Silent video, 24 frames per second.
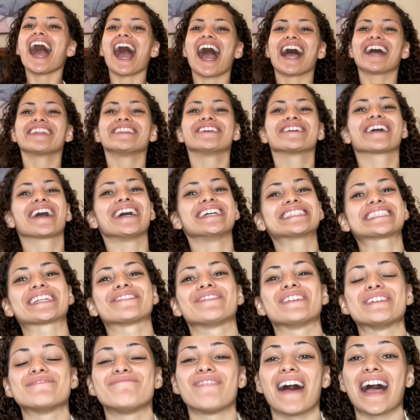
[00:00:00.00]
As you guys can
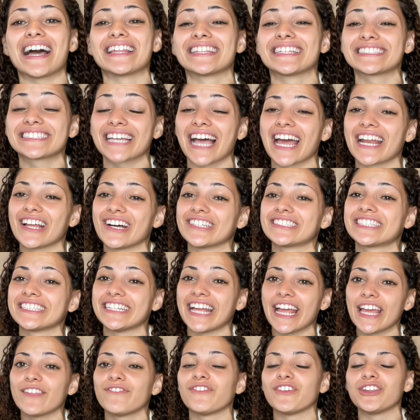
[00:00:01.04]
read by the title,
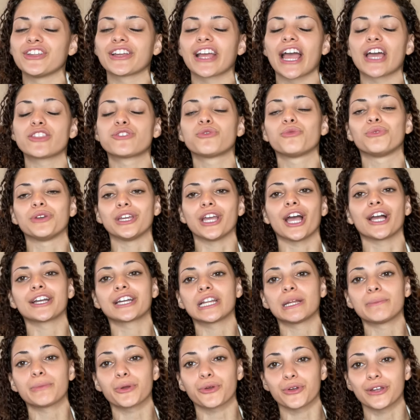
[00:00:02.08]
today's video, guys, we are going
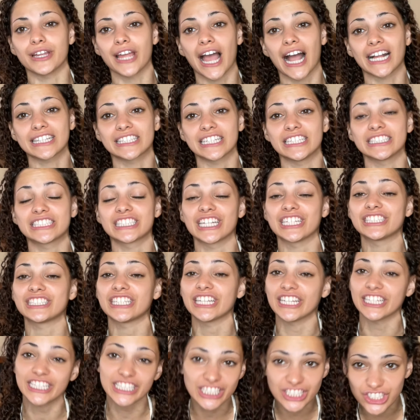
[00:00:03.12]
to be reacting to
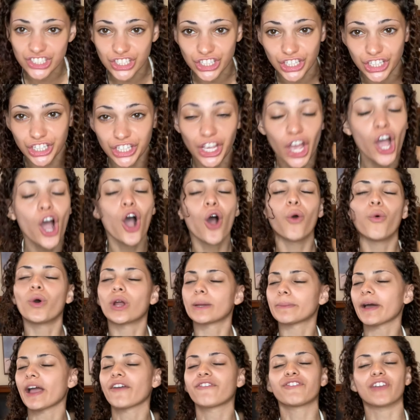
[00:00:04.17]
DDG, one of
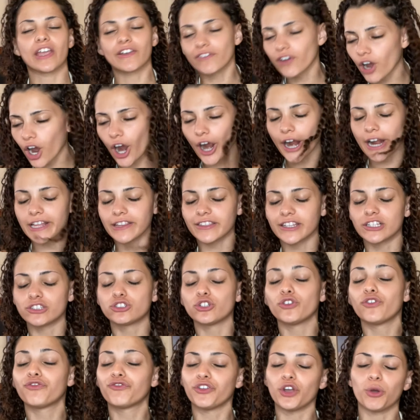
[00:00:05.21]
my favorite artists,
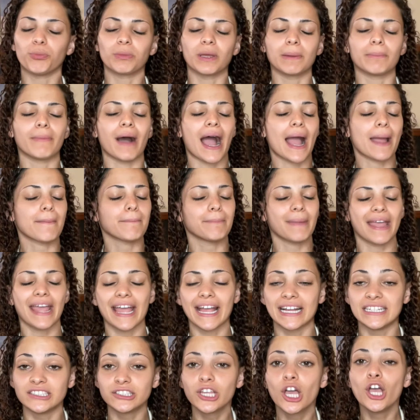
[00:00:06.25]
you feel me, my
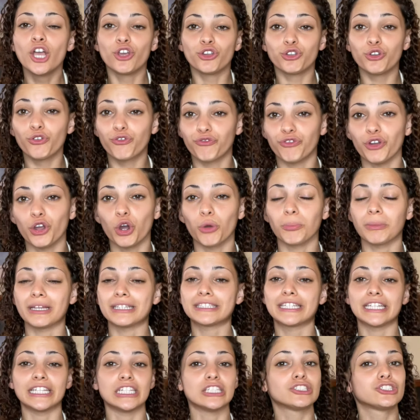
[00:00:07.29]
man, you feel me,
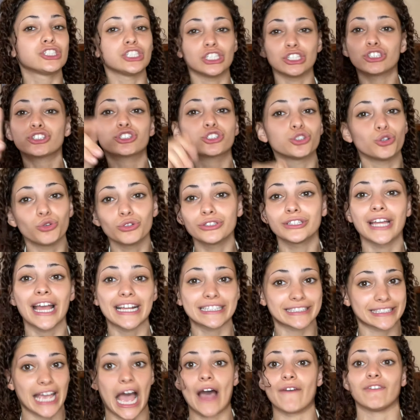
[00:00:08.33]
DDG, soon
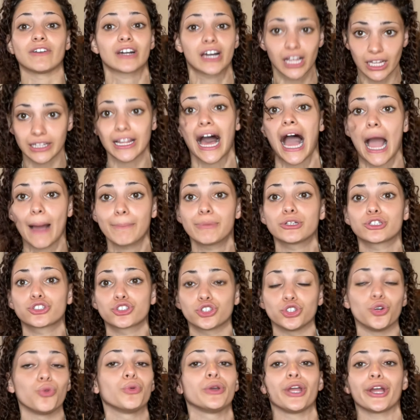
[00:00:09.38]
yet to have a collab with
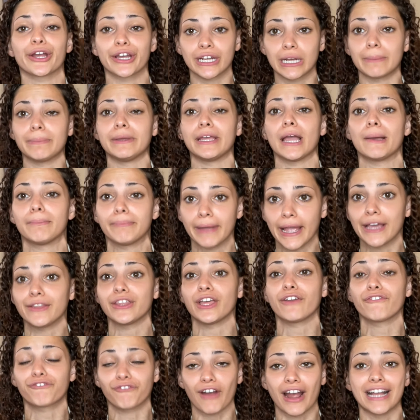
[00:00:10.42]
you. We are going to be
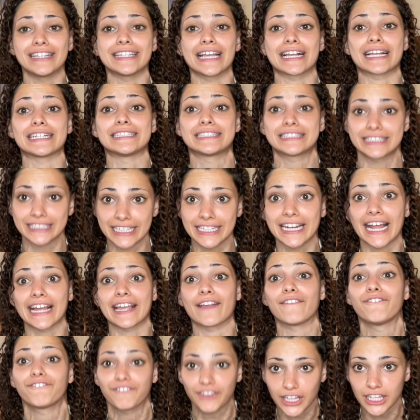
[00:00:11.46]
amazing friends. I can see it, I
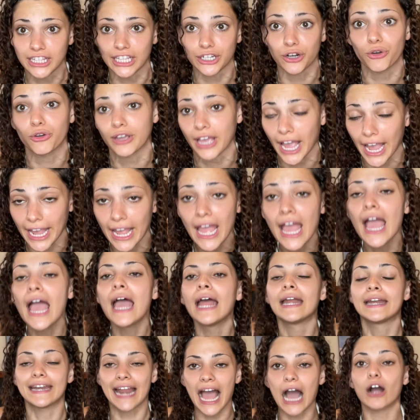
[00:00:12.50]
can feel it, okay?
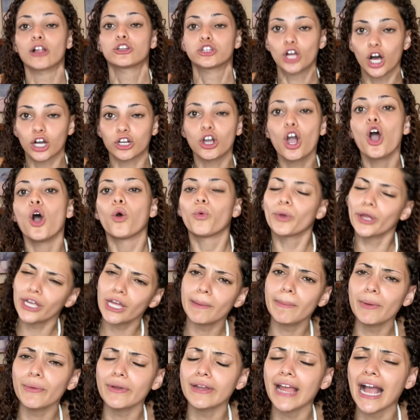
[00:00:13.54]
Now, look, we're going
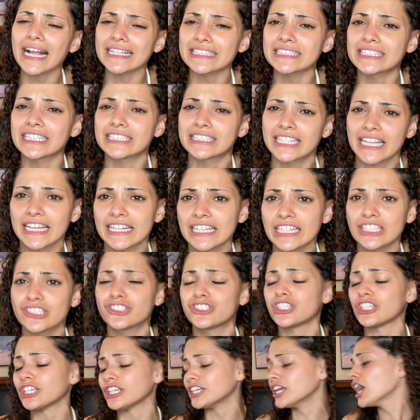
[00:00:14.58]
to be reacting to
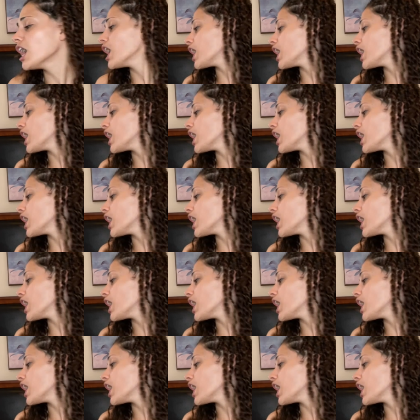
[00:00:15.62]
DDG,